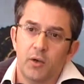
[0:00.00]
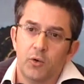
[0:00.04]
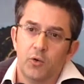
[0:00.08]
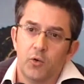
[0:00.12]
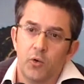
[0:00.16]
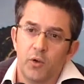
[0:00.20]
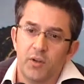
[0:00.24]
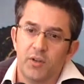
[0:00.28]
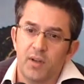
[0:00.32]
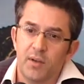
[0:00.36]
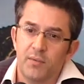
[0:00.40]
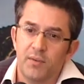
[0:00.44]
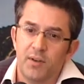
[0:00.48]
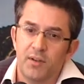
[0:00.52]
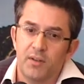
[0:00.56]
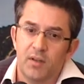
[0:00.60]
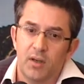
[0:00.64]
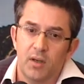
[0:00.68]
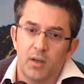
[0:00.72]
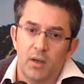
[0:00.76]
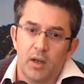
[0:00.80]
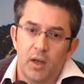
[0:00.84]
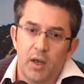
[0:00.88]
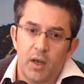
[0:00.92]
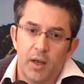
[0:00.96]

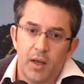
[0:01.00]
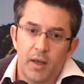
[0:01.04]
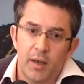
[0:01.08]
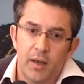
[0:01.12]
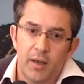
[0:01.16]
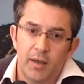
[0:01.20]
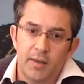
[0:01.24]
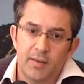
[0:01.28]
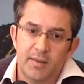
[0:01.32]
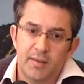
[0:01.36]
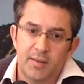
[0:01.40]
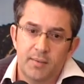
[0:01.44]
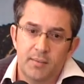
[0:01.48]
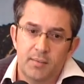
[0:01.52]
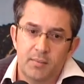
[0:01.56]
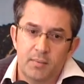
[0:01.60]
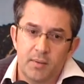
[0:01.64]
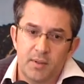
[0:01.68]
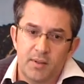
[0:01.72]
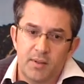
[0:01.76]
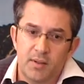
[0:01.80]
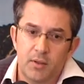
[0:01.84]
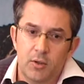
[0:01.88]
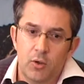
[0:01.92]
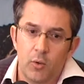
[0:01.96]
creativity
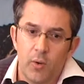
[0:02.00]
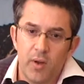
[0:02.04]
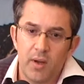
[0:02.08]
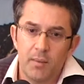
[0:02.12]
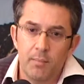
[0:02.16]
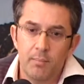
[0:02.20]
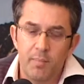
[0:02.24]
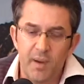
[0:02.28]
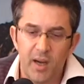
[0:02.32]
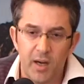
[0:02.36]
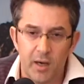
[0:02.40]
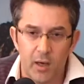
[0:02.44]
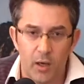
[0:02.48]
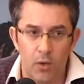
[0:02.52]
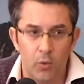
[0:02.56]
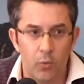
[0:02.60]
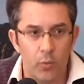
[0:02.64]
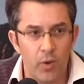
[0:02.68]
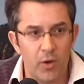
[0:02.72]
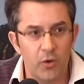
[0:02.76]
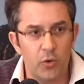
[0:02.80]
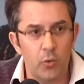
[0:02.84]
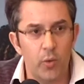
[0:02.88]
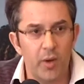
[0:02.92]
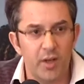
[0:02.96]
is growing bigger
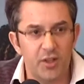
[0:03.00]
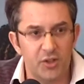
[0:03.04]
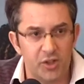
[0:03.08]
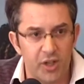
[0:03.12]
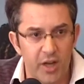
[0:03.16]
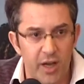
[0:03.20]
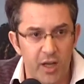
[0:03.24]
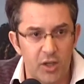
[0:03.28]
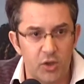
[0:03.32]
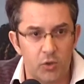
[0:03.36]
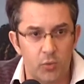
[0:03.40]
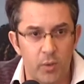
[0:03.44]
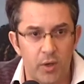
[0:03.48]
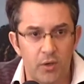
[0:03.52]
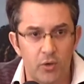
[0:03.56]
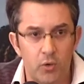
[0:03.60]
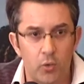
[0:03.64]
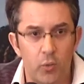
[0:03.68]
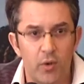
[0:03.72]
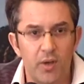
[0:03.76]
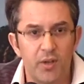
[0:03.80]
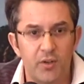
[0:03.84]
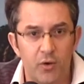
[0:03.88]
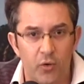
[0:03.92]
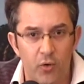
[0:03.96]
when you exchange, when
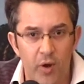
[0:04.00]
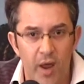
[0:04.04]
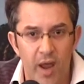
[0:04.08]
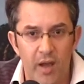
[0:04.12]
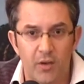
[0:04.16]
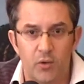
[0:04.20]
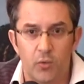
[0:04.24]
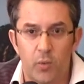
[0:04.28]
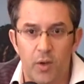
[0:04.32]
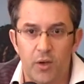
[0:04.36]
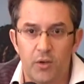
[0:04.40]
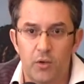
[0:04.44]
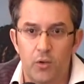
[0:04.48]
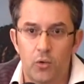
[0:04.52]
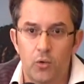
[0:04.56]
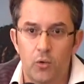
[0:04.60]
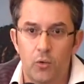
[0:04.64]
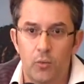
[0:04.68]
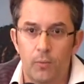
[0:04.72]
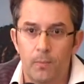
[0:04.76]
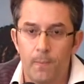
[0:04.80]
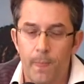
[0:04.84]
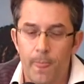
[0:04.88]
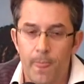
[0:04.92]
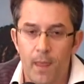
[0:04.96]
you interact, when
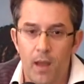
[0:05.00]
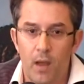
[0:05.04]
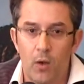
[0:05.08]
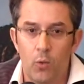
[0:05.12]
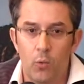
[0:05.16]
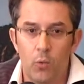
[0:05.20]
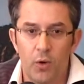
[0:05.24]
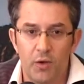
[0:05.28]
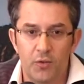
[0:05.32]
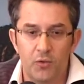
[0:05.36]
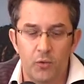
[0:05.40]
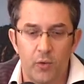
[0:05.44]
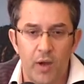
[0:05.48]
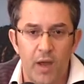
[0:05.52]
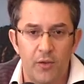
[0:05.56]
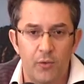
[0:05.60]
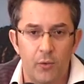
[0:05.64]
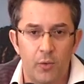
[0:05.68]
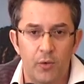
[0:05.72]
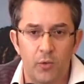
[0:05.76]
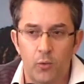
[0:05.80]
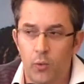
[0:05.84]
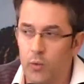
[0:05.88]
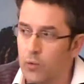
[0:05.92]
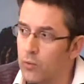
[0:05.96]
you work together,
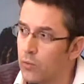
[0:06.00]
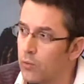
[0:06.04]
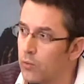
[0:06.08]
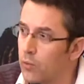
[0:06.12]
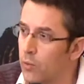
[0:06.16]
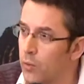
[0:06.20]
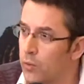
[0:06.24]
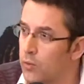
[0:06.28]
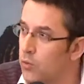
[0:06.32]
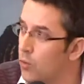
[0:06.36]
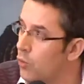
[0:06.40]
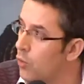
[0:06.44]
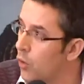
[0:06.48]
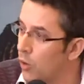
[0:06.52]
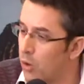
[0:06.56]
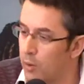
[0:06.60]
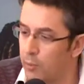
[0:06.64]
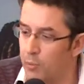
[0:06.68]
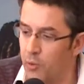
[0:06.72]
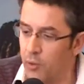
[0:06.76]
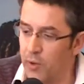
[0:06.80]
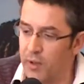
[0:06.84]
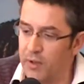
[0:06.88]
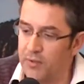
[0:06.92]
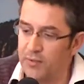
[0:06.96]
when you
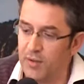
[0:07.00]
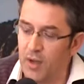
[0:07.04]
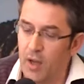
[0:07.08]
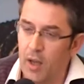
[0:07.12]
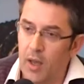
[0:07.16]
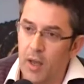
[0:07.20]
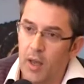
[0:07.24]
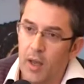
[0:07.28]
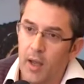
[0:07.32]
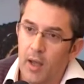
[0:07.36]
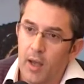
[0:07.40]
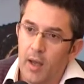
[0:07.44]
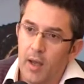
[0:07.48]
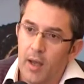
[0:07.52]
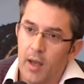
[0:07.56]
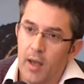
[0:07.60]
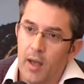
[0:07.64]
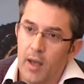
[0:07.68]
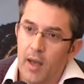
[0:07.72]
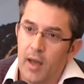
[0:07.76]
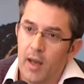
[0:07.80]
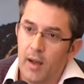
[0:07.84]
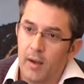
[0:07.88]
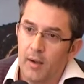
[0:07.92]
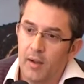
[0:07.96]
collaborate.
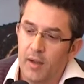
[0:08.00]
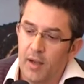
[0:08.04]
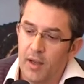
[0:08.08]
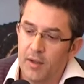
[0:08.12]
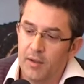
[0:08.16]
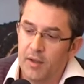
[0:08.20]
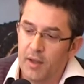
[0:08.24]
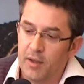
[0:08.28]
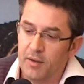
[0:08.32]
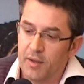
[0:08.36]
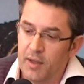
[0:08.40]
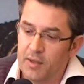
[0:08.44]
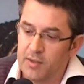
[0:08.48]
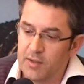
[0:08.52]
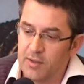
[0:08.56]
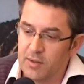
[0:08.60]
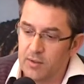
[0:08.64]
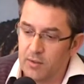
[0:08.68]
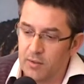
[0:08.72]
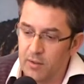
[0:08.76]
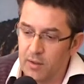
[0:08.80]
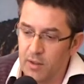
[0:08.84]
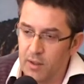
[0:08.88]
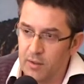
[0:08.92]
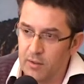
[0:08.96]
And
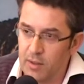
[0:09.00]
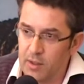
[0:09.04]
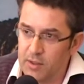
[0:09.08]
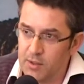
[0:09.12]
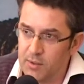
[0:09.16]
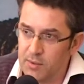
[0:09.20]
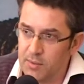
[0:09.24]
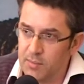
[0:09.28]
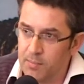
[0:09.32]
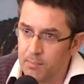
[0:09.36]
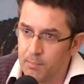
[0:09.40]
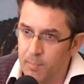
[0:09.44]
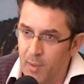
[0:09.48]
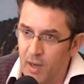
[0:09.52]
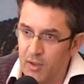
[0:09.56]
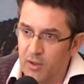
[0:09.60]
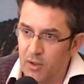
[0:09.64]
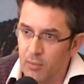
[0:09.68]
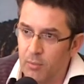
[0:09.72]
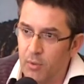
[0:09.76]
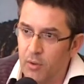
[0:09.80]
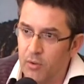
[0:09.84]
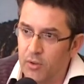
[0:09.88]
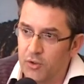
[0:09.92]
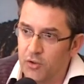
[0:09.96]
that's part
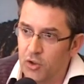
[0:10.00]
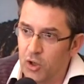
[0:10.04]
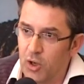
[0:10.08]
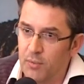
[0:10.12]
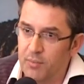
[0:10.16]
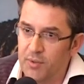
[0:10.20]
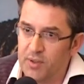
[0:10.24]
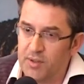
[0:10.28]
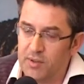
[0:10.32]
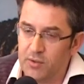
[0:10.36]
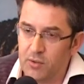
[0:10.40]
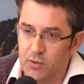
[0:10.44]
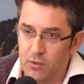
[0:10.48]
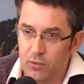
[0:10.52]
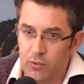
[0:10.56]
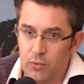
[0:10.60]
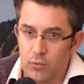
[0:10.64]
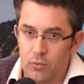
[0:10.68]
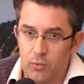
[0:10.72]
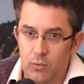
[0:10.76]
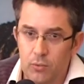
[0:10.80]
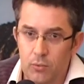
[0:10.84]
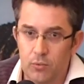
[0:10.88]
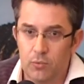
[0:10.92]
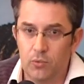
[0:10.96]
of our job, is
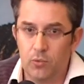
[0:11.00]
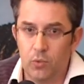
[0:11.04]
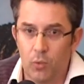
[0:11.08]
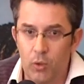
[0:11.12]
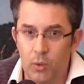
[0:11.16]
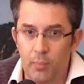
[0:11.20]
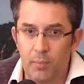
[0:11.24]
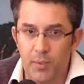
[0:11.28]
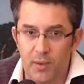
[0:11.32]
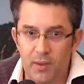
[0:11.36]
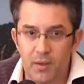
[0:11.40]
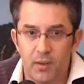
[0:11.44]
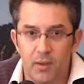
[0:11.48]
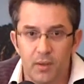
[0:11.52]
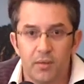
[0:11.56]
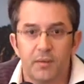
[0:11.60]
to open